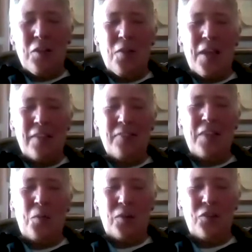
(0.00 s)
they ask
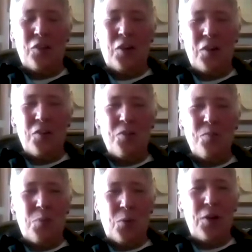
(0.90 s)
that question, are
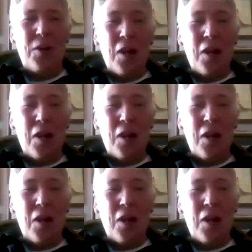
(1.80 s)
you born an